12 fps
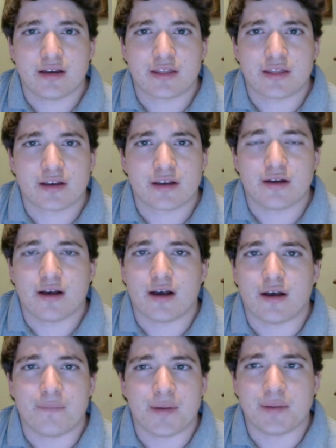I think,
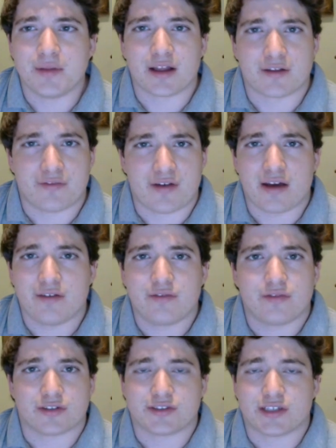maybe like
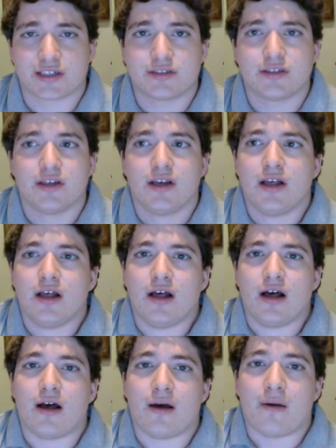5 or 6.
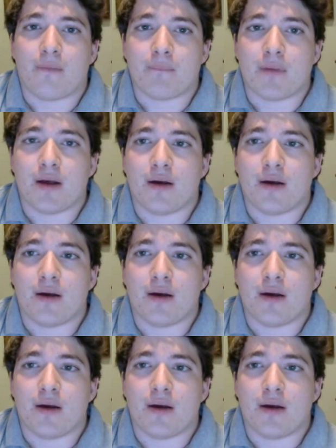But